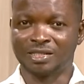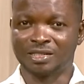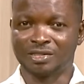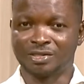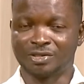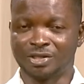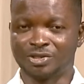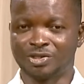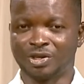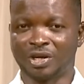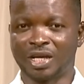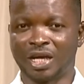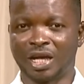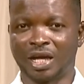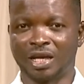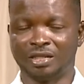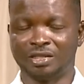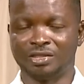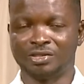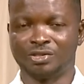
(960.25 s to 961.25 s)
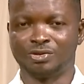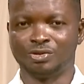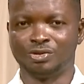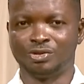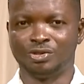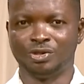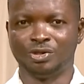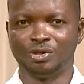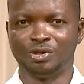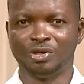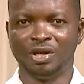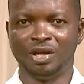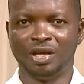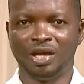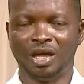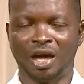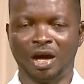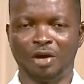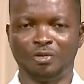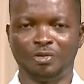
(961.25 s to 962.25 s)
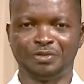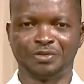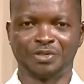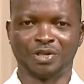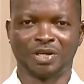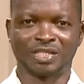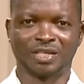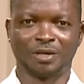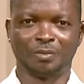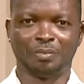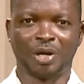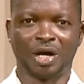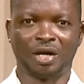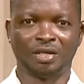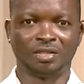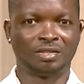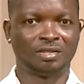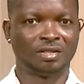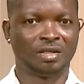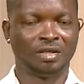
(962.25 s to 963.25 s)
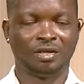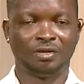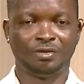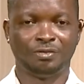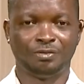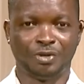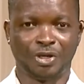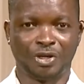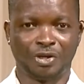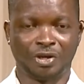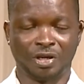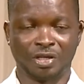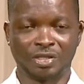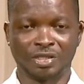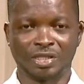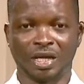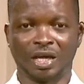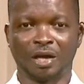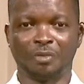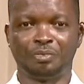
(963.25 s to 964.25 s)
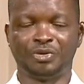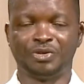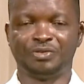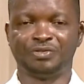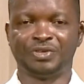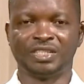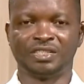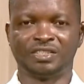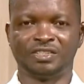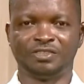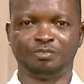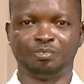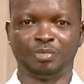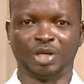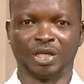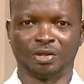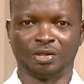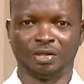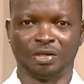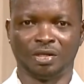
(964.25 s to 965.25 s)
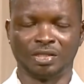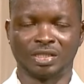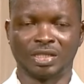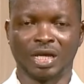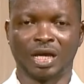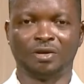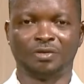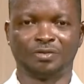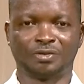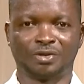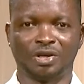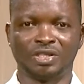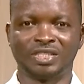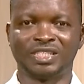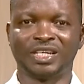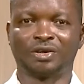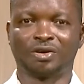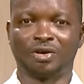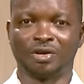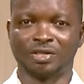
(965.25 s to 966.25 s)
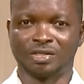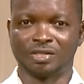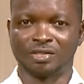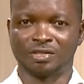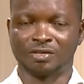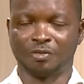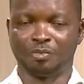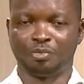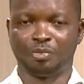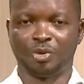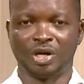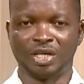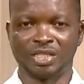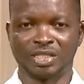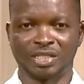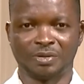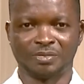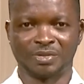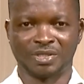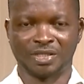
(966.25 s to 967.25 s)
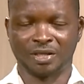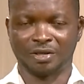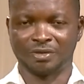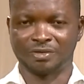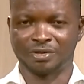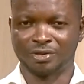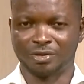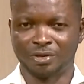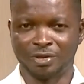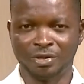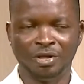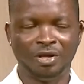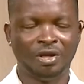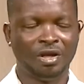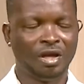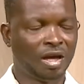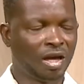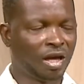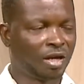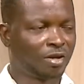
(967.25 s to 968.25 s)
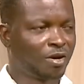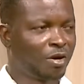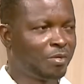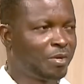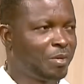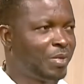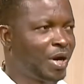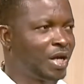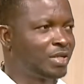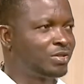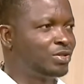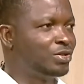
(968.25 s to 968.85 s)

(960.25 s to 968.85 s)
surgeon here in the studio. And we've talked about various preventive methods and, of course, the causes of burns themselves. So coming back to